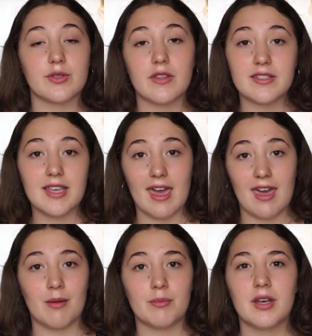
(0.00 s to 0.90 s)
to this
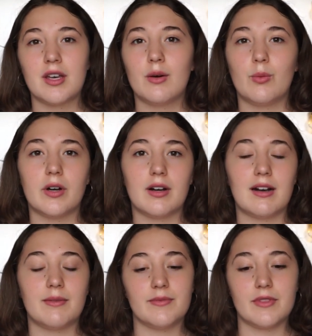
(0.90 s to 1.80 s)
camp
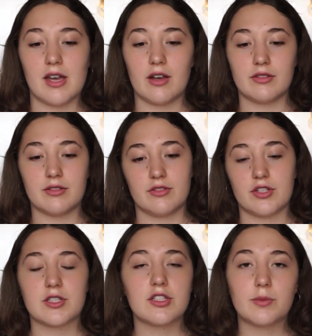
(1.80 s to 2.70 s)
where there are
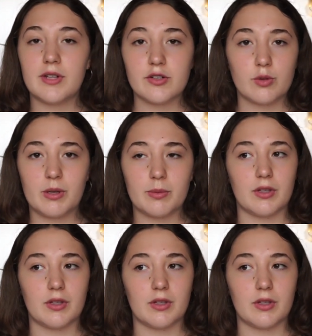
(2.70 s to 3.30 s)
just supernatural people,